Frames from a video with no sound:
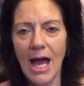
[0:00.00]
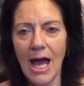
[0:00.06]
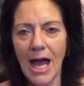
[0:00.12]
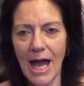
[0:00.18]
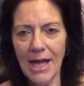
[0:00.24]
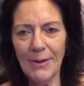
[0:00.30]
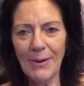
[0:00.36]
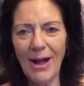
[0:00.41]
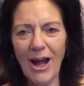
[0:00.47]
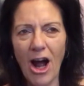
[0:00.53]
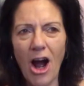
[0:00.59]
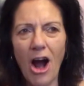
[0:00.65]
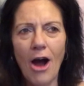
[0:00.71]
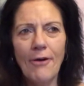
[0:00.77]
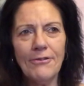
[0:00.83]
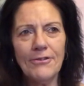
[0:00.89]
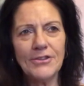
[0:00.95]
Anyway,
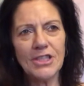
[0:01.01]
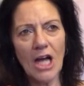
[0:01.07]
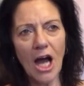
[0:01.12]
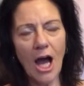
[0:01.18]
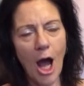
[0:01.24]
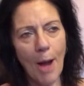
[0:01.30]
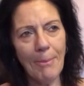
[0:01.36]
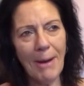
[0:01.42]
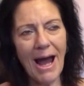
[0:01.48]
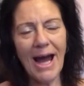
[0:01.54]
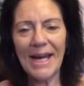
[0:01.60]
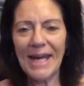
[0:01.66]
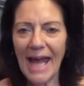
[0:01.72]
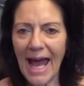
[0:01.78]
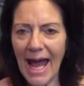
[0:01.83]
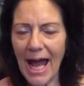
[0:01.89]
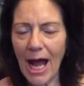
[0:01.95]
after about an
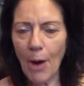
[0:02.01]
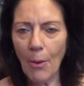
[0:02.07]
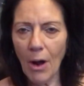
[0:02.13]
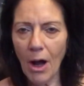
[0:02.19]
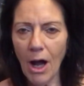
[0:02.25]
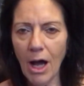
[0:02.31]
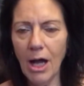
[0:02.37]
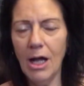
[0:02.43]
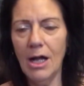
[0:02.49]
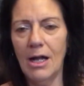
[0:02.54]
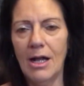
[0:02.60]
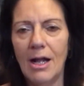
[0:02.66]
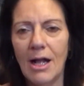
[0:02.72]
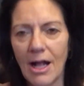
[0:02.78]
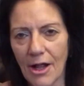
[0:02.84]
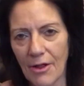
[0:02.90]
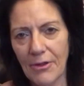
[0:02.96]
hour,
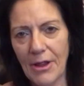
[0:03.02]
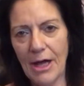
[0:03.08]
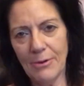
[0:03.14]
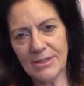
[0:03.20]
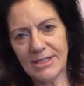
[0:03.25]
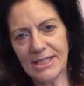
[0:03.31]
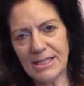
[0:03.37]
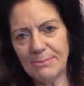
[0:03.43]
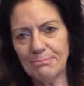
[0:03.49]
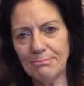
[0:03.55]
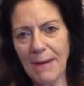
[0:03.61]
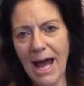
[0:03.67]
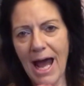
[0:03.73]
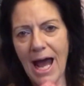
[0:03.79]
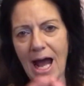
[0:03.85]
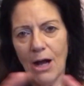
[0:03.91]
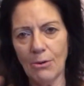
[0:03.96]
there was this
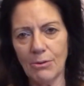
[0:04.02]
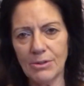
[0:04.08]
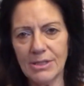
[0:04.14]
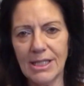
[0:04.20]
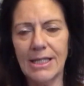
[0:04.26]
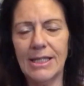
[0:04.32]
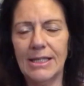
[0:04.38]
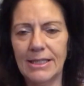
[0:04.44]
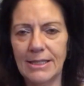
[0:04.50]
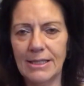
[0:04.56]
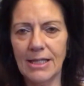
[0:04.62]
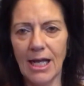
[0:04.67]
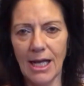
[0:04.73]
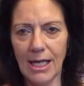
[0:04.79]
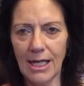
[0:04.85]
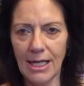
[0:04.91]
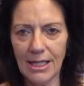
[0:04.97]
mound in
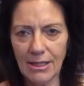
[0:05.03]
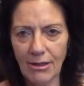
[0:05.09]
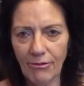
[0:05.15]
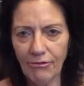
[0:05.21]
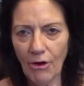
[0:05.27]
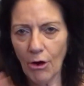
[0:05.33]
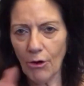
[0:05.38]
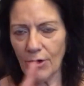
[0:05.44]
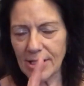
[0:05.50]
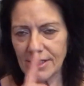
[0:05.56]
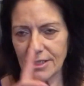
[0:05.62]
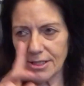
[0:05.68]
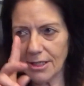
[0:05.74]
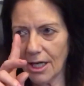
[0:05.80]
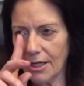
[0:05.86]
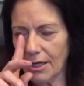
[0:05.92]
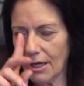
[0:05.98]
a forest,
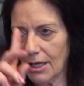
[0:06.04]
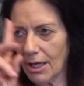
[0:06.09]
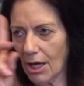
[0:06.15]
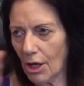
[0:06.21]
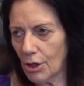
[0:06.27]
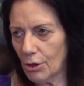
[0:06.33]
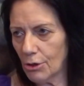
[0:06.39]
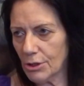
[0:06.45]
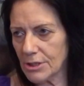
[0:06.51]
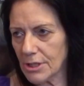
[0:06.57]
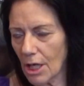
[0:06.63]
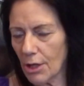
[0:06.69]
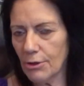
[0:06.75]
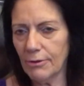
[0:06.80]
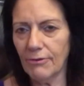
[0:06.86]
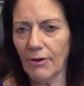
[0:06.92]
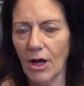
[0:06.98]
and I looked
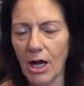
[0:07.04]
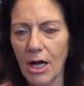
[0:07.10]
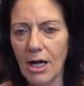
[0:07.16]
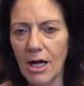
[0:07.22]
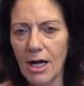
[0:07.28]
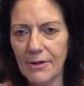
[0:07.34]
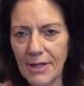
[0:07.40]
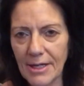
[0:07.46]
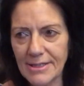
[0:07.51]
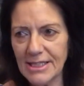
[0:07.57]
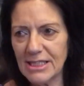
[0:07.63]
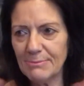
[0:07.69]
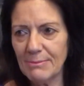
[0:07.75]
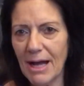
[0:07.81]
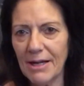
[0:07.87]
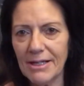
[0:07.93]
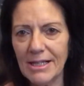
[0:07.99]
over, and there's this
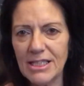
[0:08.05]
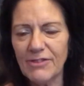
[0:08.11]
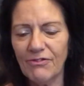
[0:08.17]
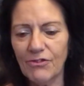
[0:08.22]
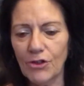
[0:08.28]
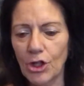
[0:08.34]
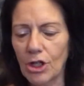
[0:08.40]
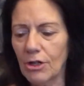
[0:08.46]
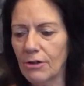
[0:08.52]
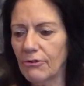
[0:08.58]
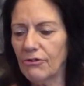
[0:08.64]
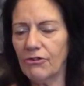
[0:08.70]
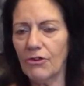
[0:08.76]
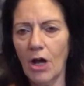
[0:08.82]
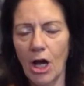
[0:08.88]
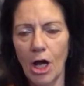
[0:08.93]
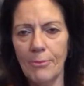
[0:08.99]
mound, it's full of
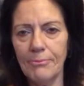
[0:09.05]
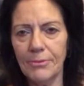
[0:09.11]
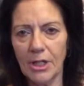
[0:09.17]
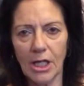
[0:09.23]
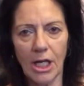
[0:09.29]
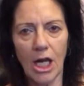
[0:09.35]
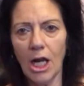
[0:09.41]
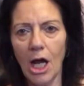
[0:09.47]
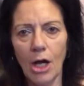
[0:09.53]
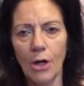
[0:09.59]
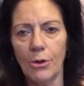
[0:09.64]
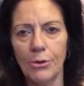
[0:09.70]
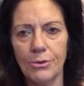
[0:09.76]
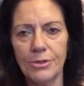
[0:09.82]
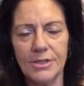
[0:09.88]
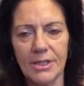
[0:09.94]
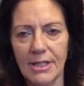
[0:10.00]

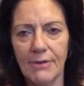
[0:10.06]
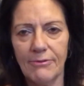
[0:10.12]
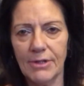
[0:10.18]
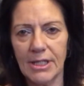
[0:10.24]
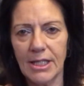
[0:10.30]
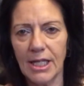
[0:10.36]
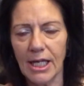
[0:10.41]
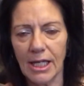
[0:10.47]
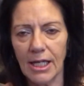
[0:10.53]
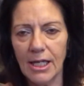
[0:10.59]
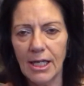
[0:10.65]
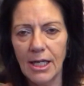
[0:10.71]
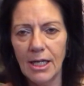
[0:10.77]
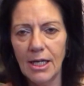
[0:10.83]
clothes and everything.